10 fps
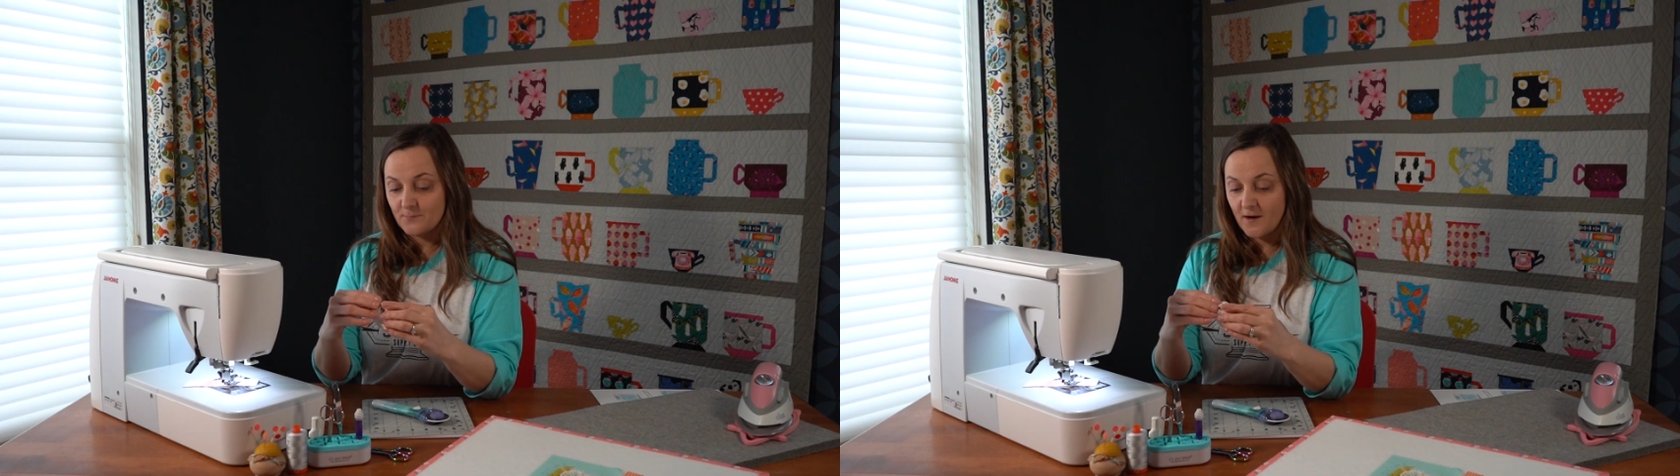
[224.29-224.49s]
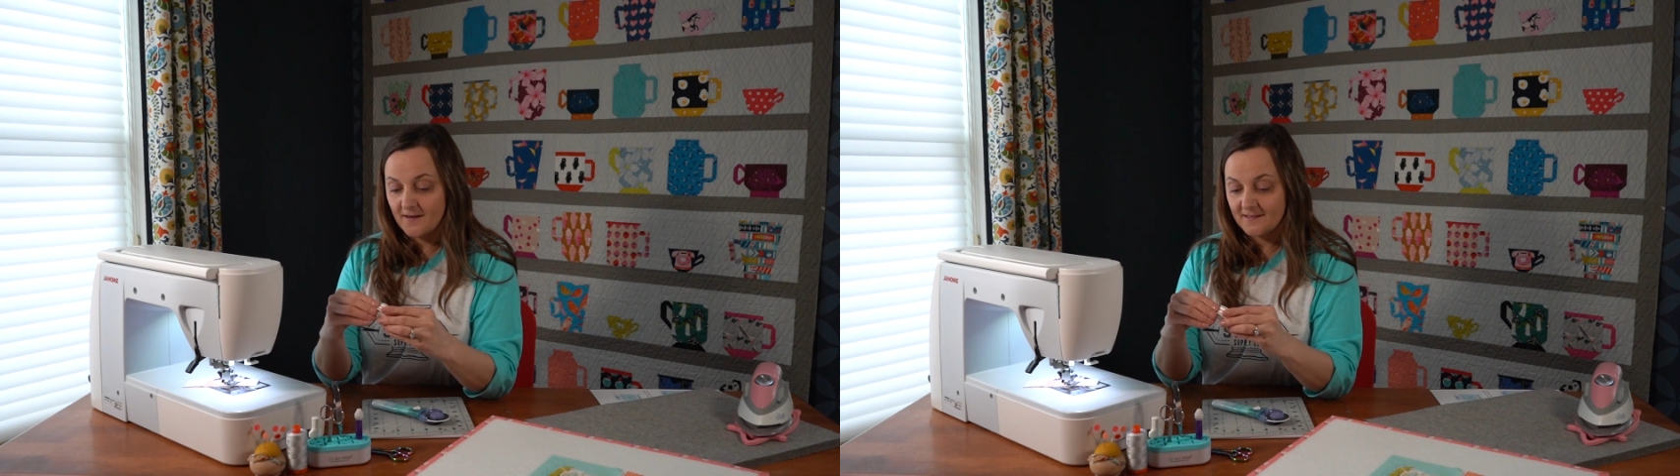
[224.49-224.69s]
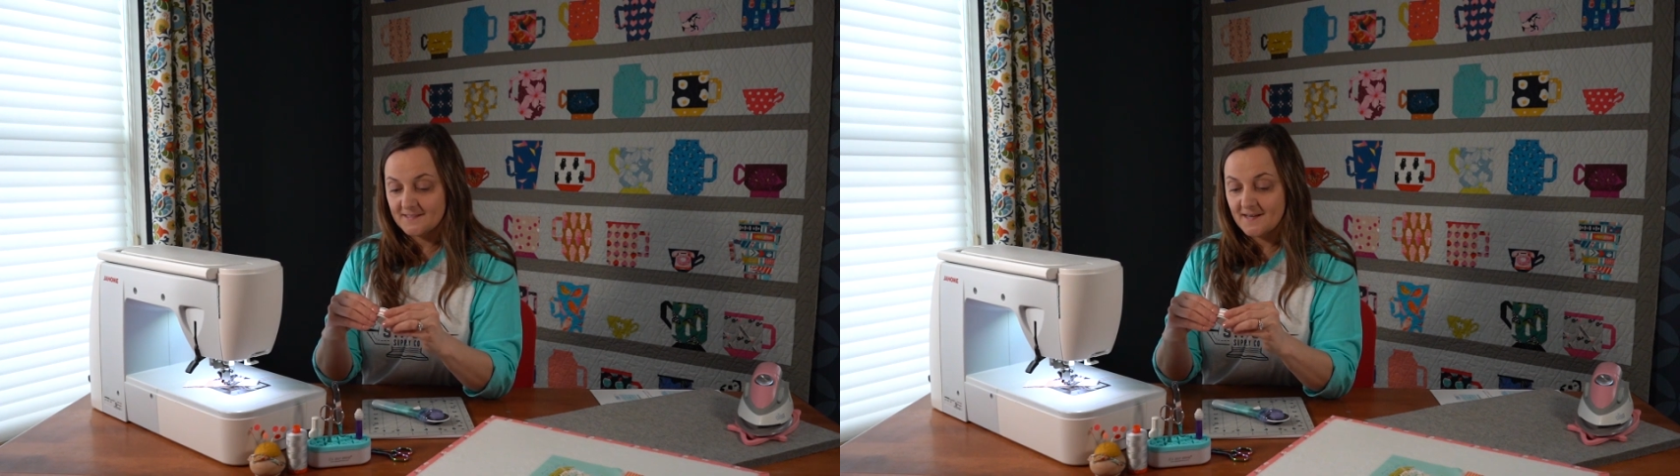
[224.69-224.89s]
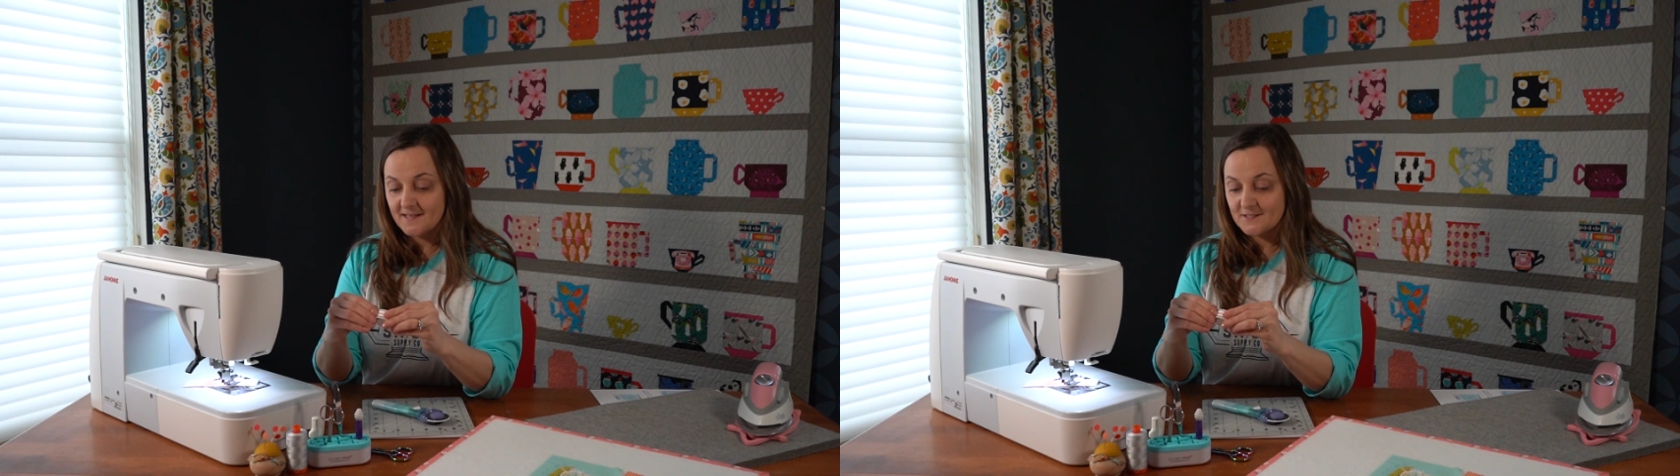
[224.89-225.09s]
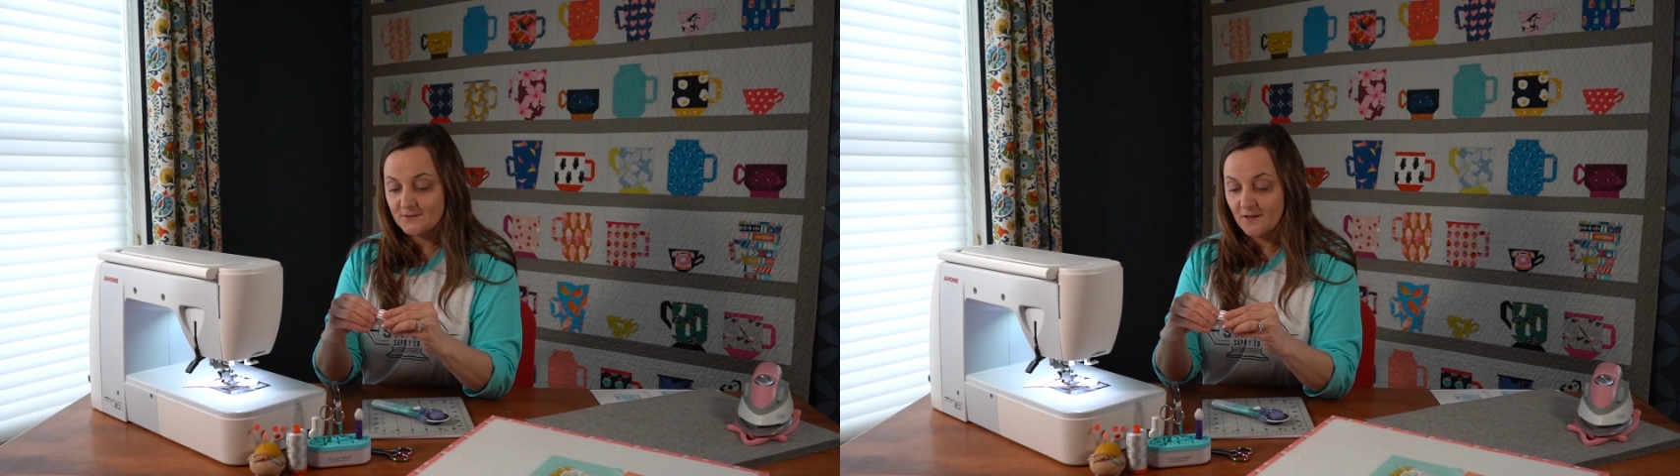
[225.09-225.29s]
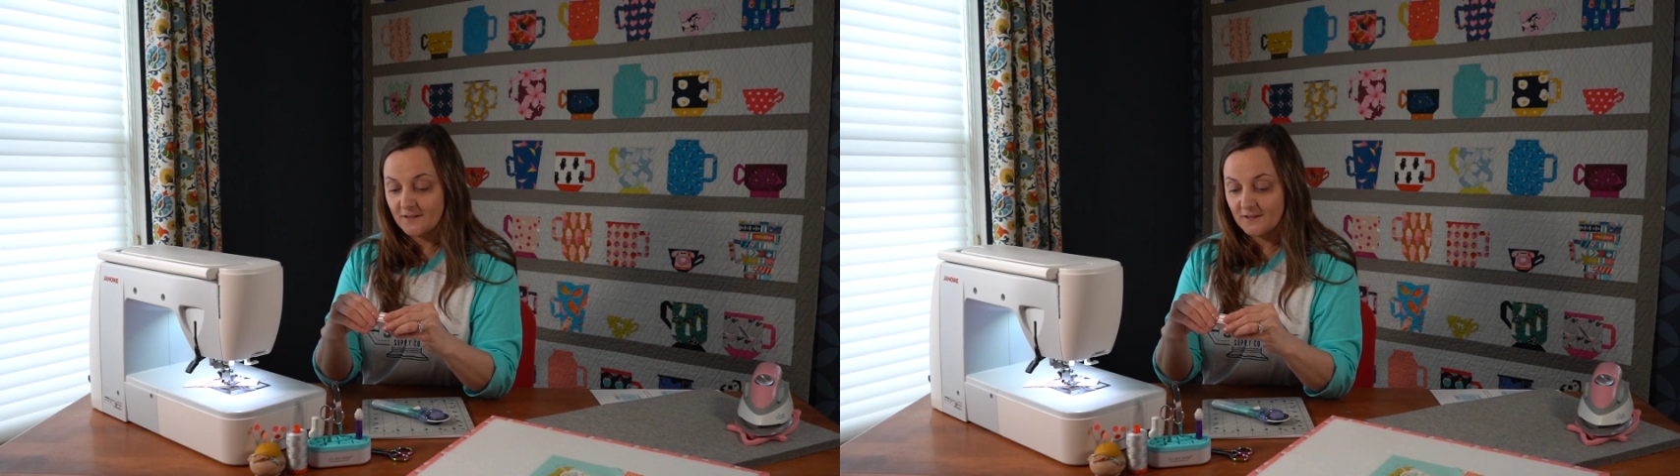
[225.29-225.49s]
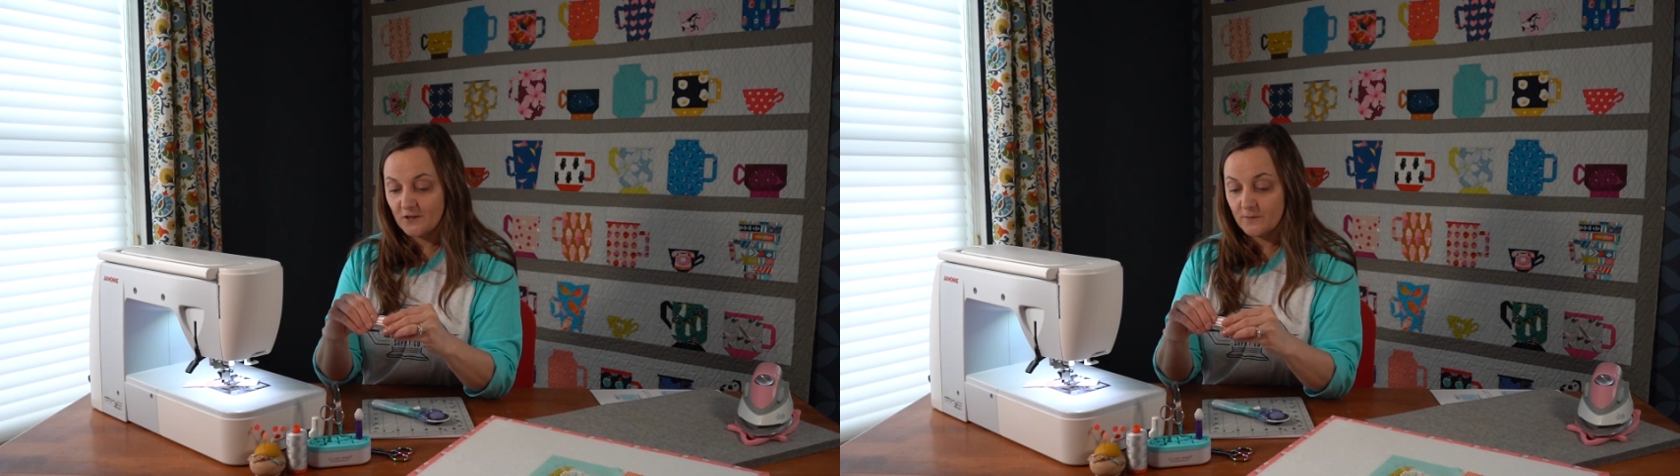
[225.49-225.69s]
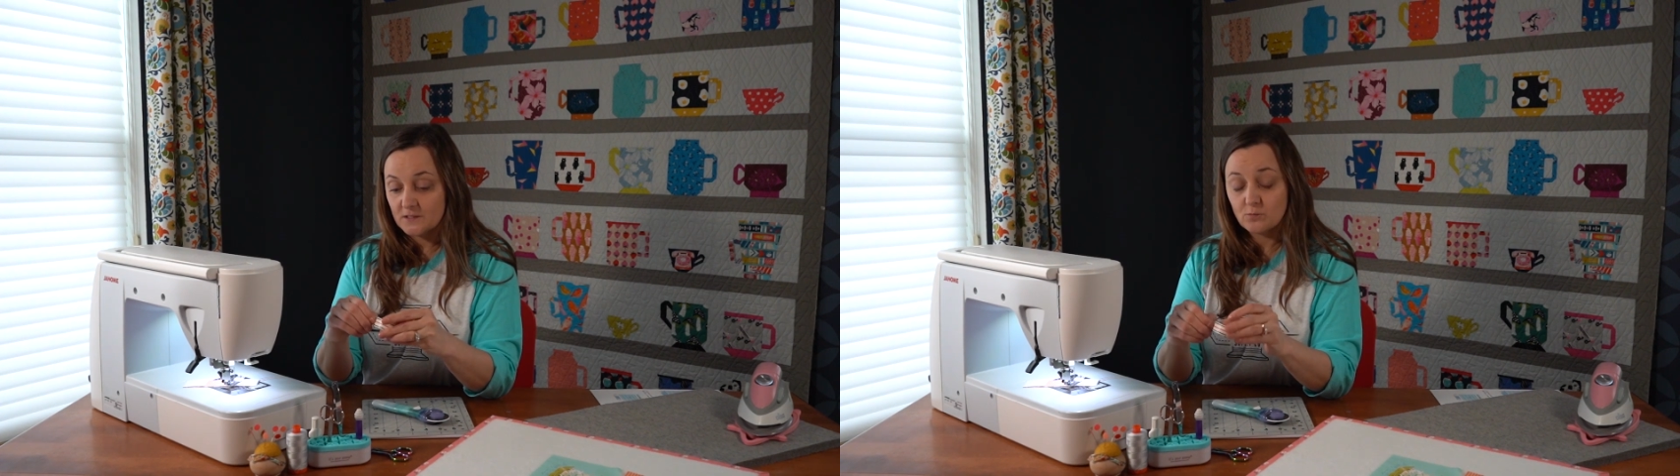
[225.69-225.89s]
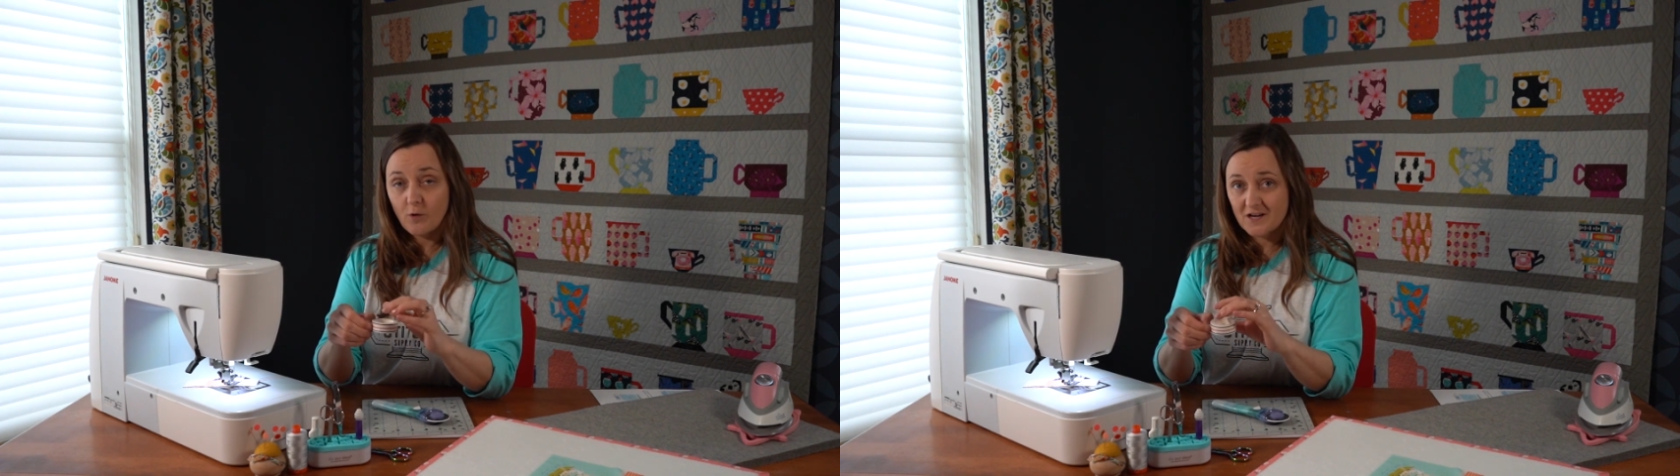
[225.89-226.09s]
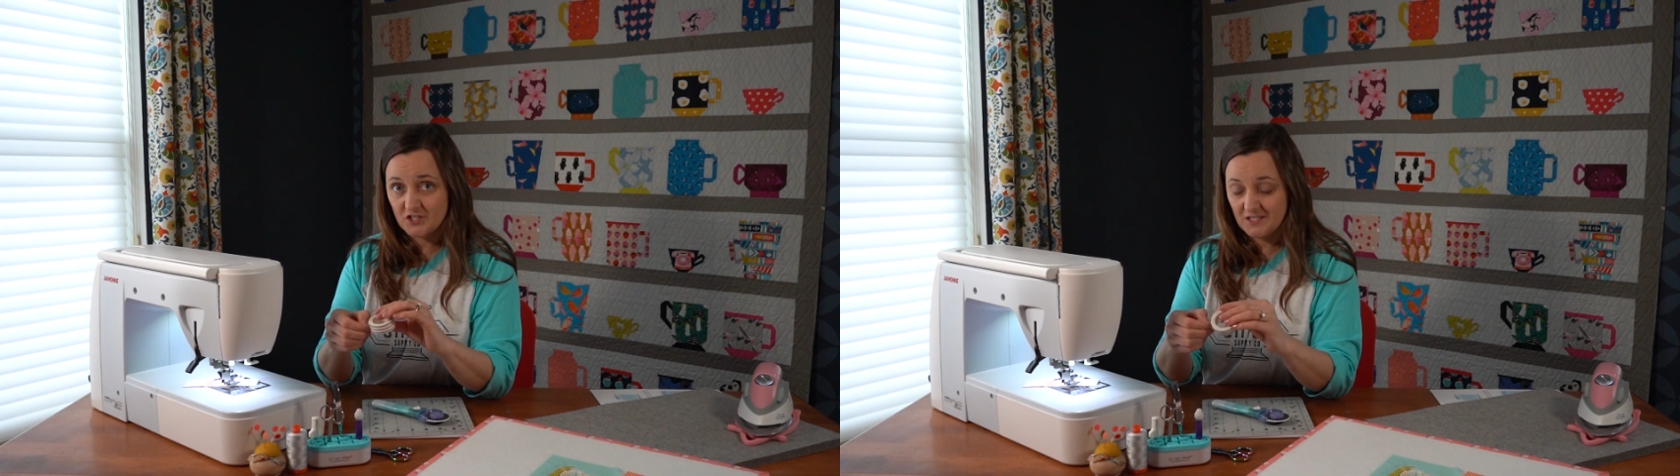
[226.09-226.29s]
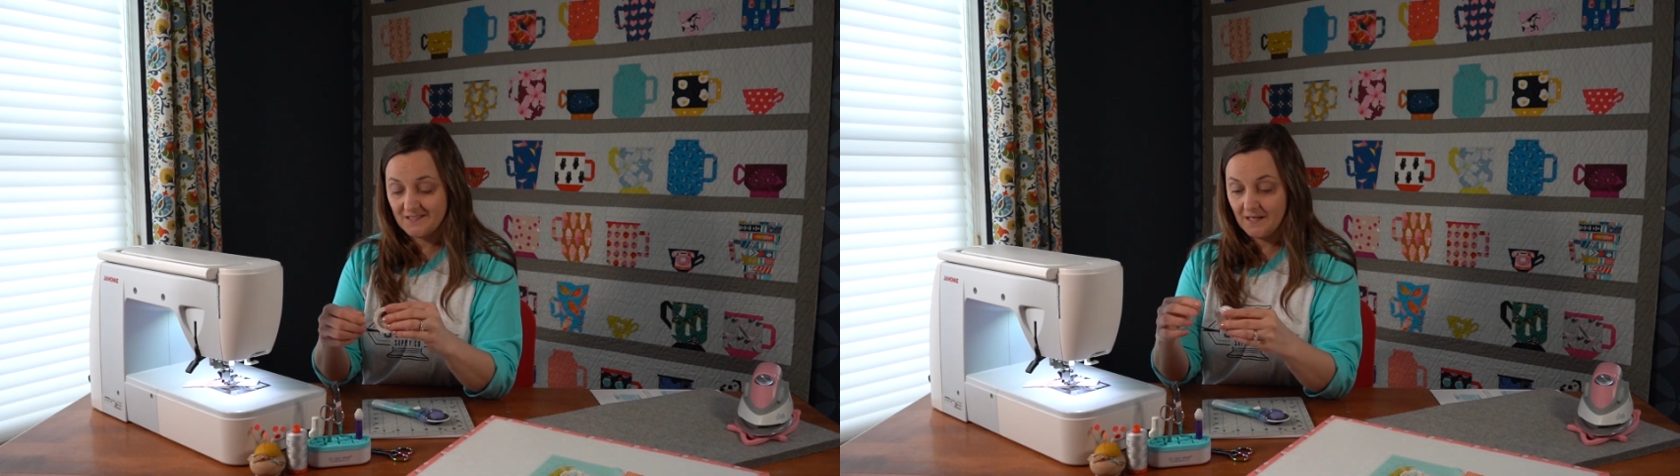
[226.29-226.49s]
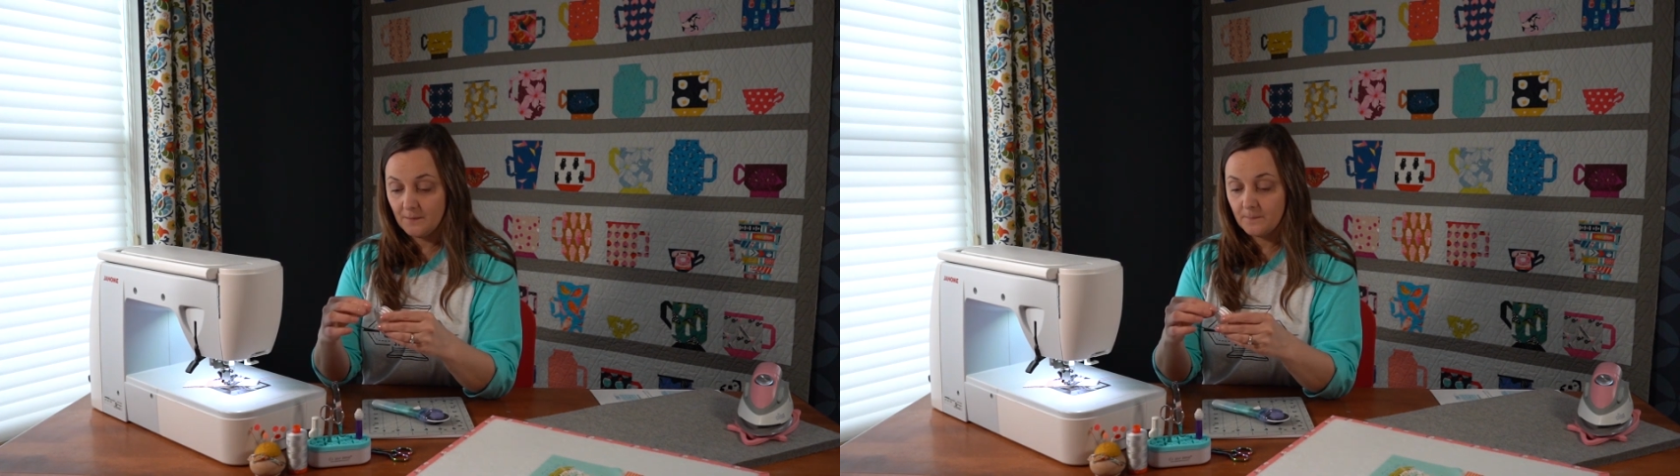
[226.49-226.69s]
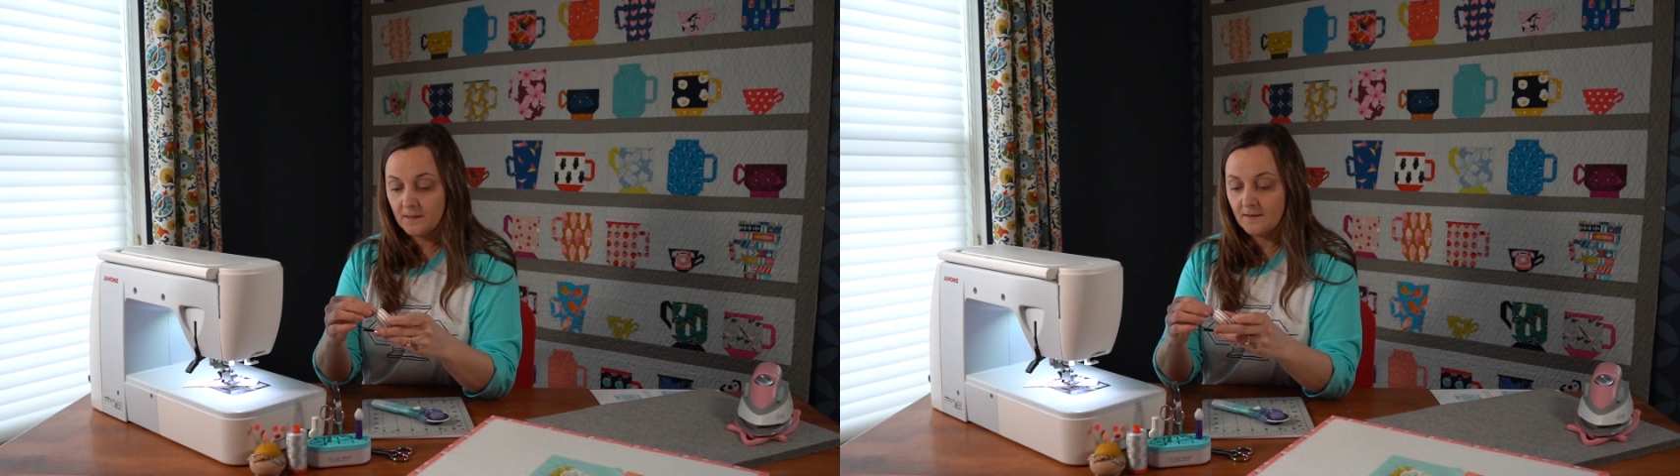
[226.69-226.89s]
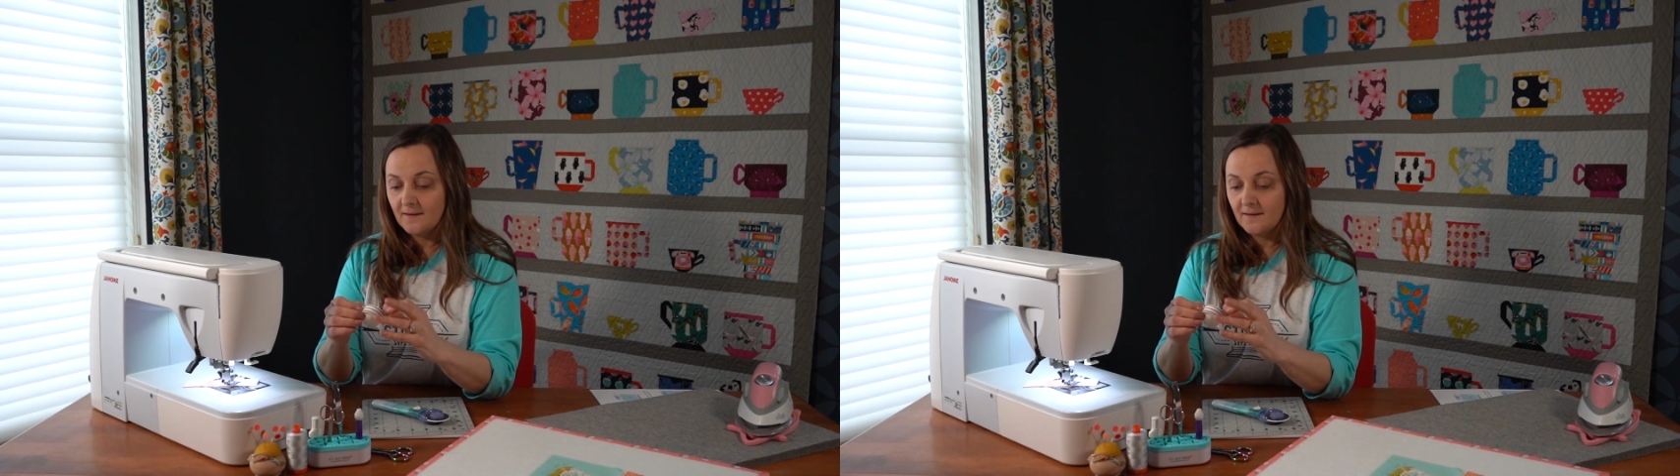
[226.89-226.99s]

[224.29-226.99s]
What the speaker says: product not too long ago. It is washi tape,